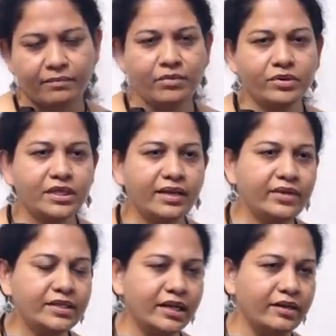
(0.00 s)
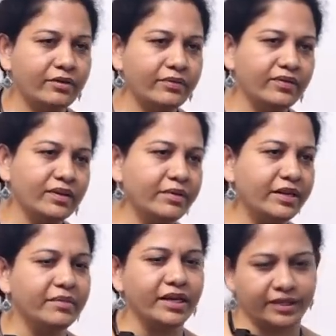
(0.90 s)
Books I will tell you, we will
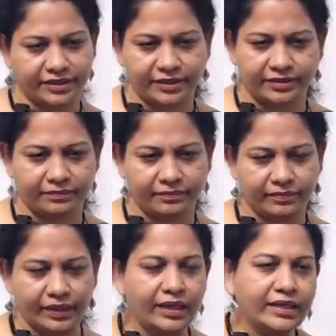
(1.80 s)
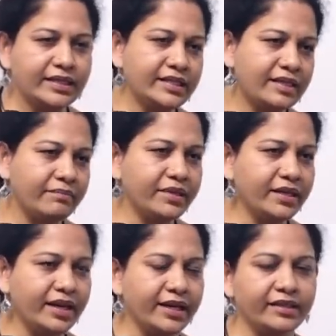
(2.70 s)
minimize. See, it's
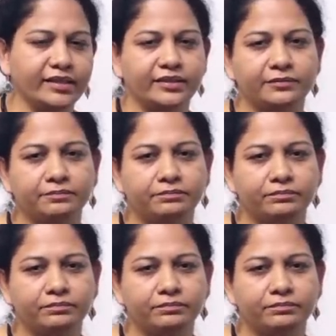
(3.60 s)
something like this